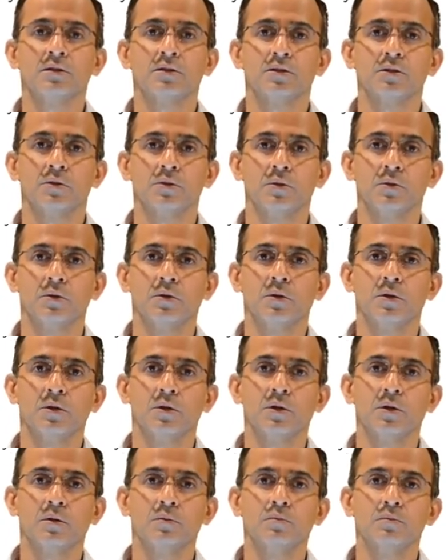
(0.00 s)
to
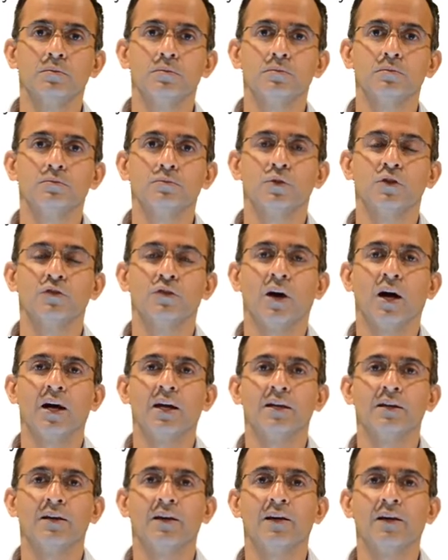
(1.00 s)

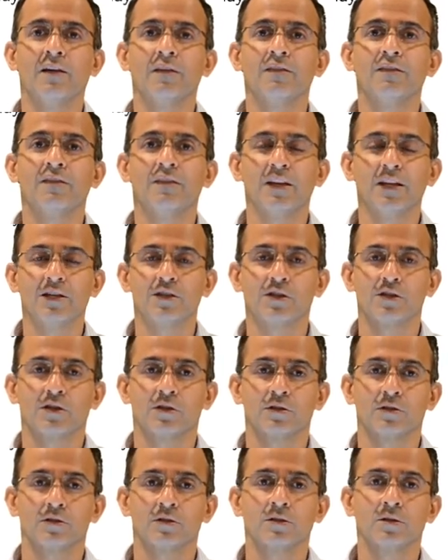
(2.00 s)
provide
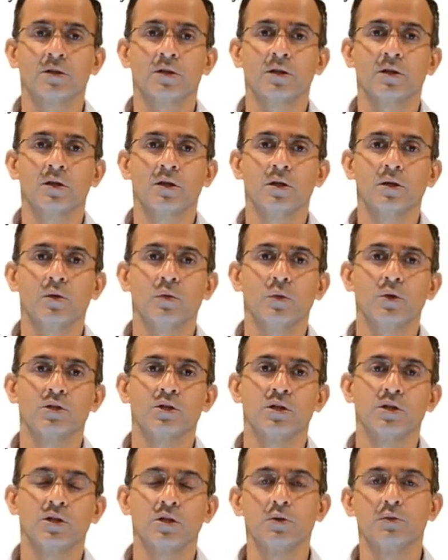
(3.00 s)
features which
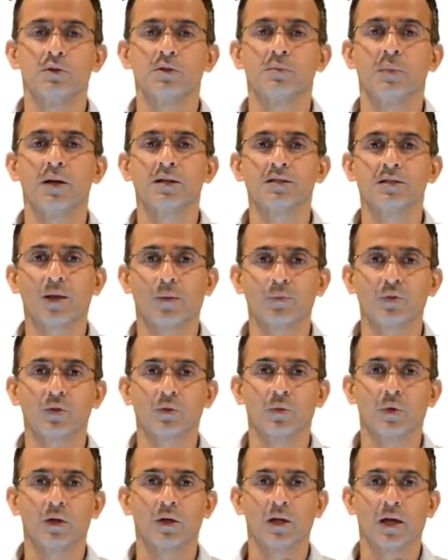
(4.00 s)
are used by
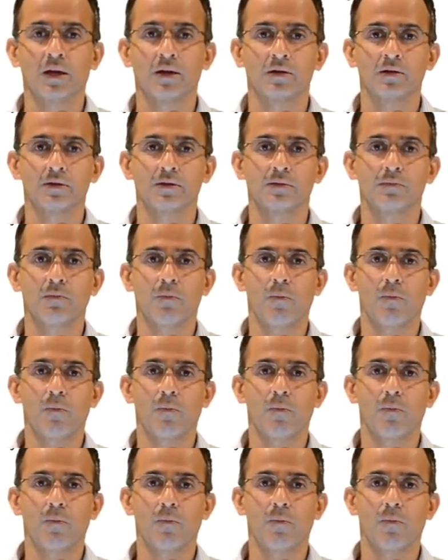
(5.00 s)
subsequent layers.